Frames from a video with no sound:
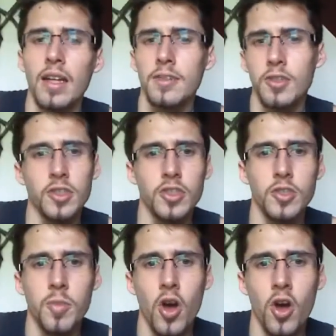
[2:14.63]
Just a
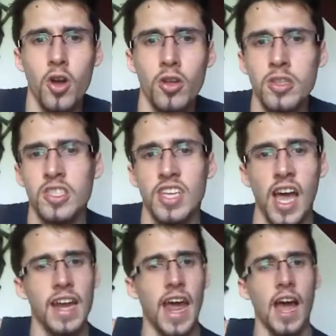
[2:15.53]
small
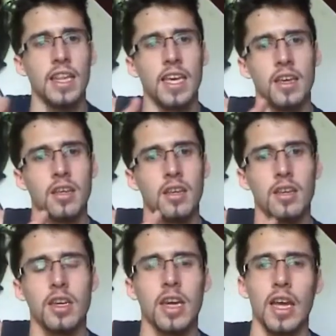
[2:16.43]
side alley,
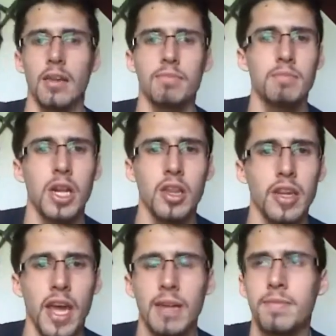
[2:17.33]
middle of the
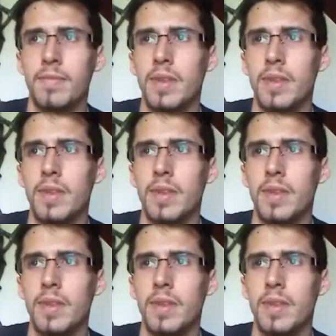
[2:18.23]
night.